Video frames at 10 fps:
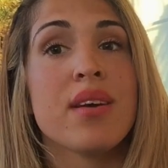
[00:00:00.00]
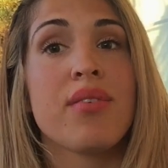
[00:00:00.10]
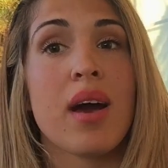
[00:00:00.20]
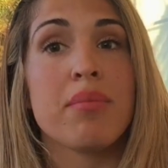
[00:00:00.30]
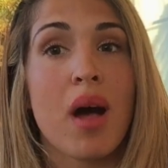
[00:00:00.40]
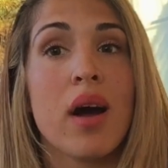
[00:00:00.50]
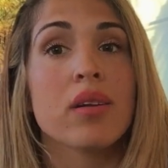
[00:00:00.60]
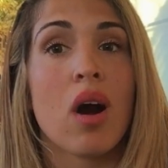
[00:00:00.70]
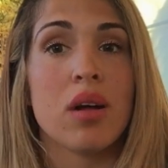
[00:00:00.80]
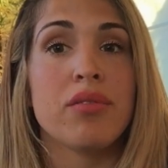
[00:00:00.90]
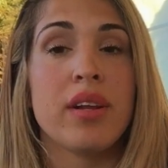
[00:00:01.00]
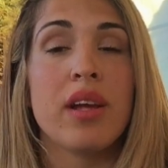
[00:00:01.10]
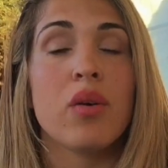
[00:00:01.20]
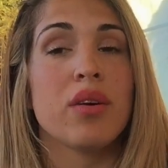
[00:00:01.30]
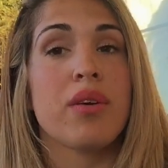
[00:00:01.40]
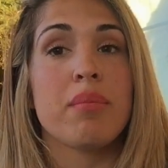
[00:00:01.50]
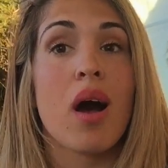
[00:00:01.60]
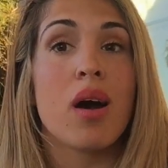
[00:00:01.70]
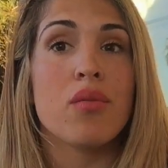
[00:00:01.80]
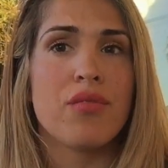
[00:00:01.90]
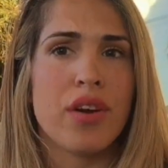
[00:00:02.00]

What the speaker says: if I'm not confident or if I'm not